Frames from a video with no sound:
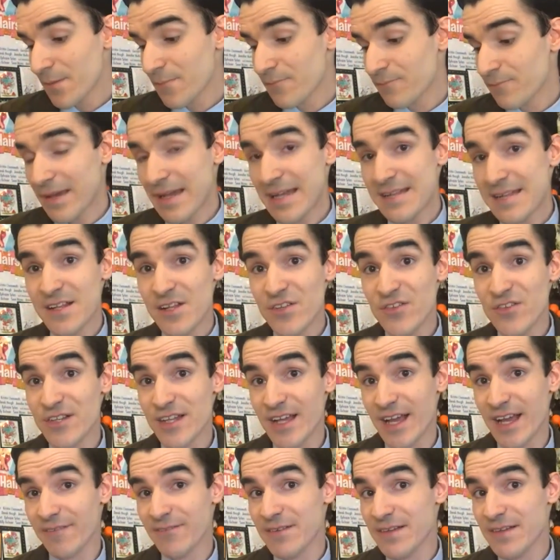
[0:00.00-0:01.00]
Pay attention
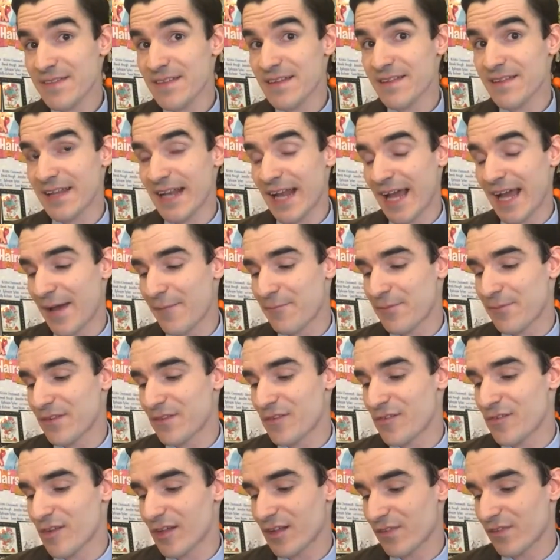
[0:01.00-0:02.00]
to everything that
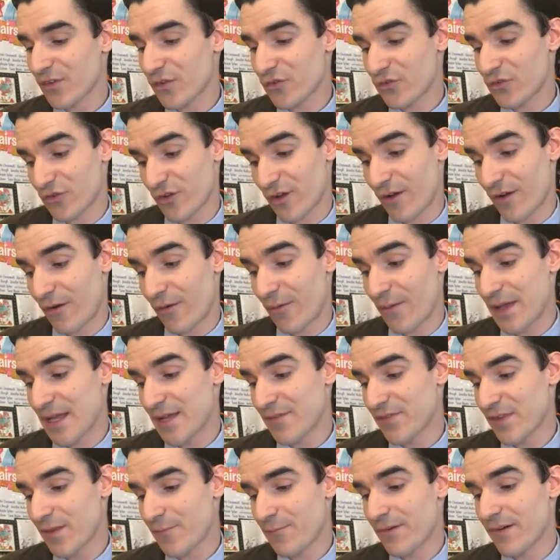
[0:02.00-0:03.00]
happens in the show,
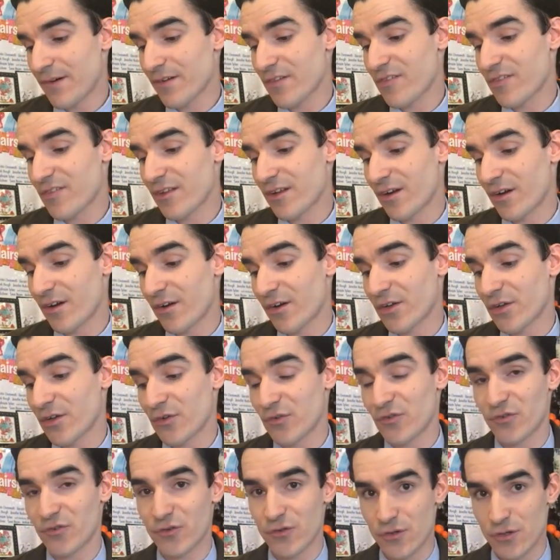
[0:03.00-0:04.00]
even the parts that aren't
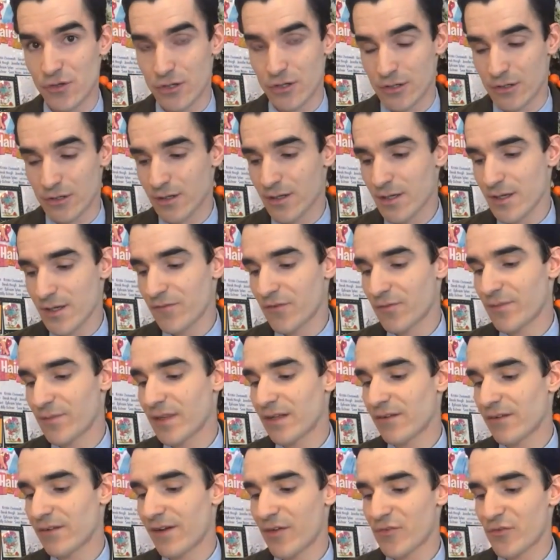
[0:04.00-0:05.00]
your turn
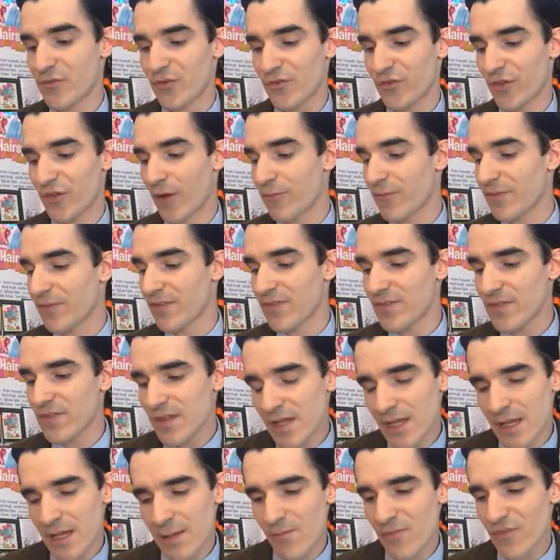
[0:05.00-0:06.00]
familiarize yourself with the
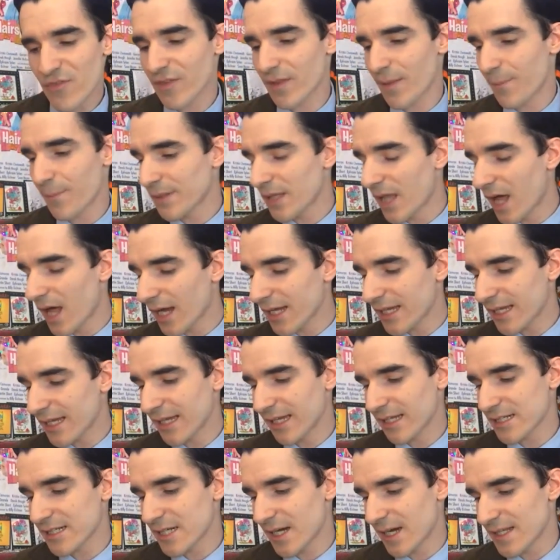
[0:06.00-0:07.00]
themes and the
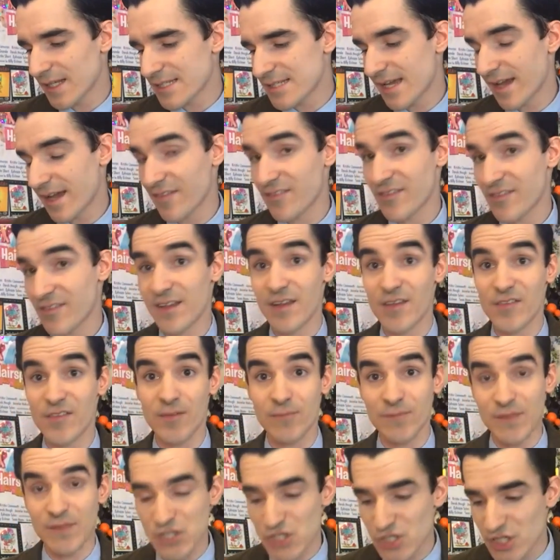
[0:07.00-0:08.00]
blocking and context in case
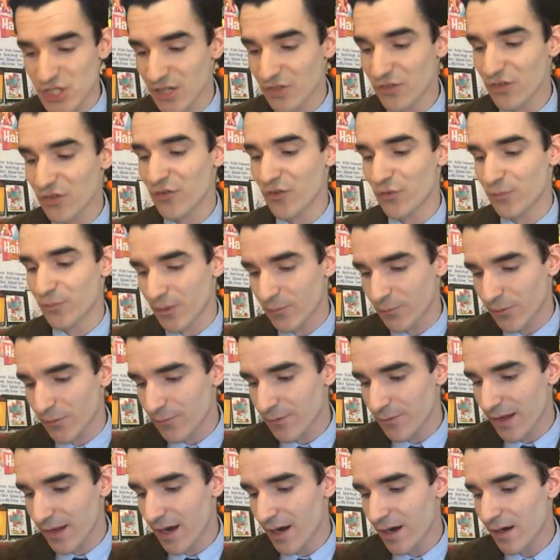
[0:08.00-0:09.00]
something changes, you'll be
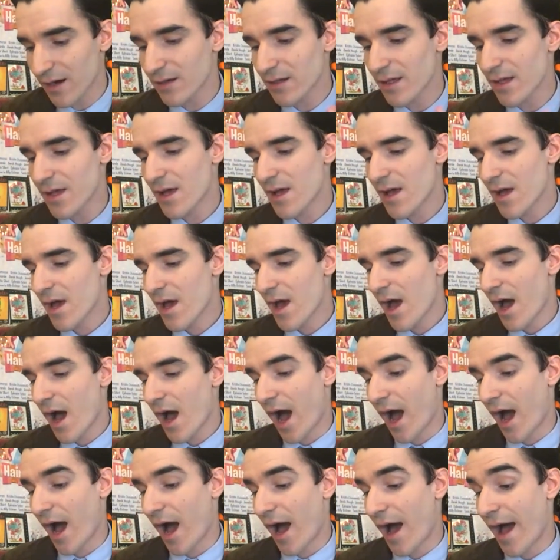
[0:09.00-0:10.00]
prepared.
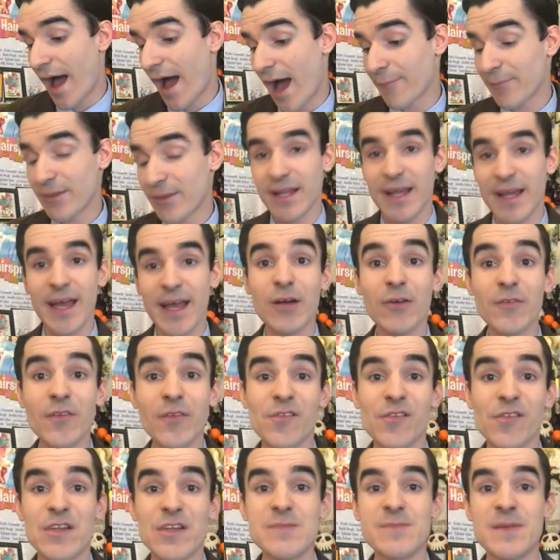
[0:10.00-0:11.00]
Uh, I'm going to echo the
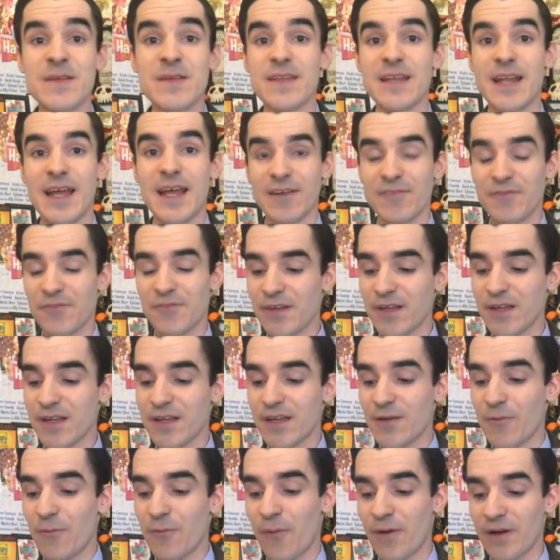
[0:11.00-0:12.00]
sentiment that
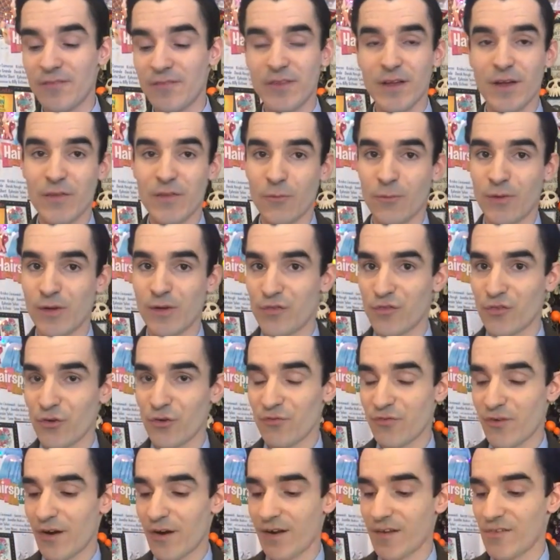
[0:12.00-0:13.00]
every one of the other ones
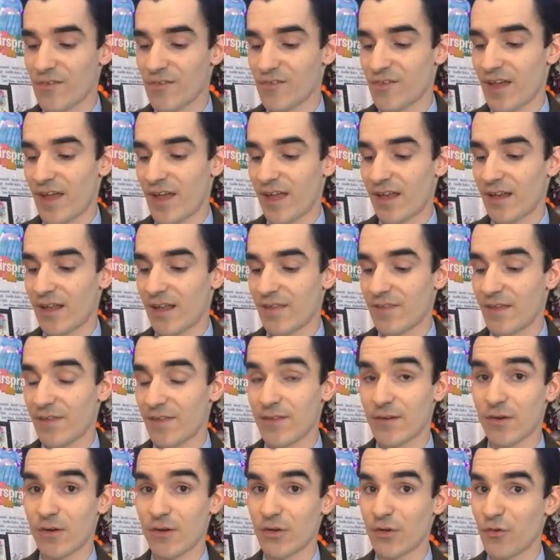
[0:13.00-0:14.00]
so far has said that
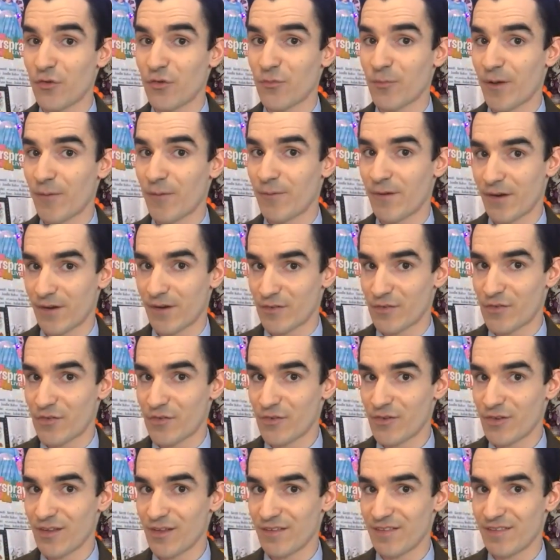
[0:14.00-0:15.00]
there are no small
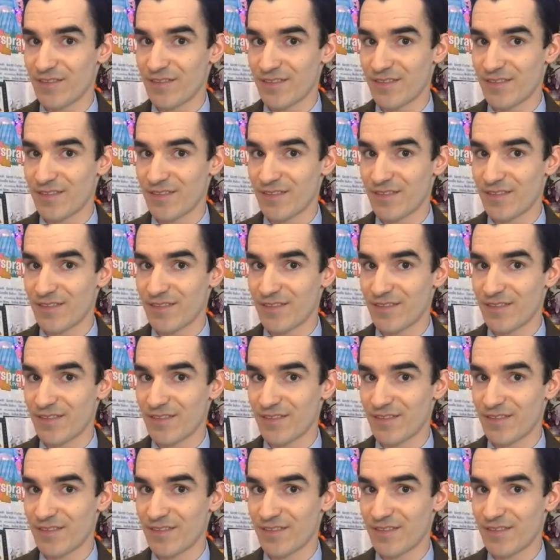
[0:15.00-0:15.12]
parts in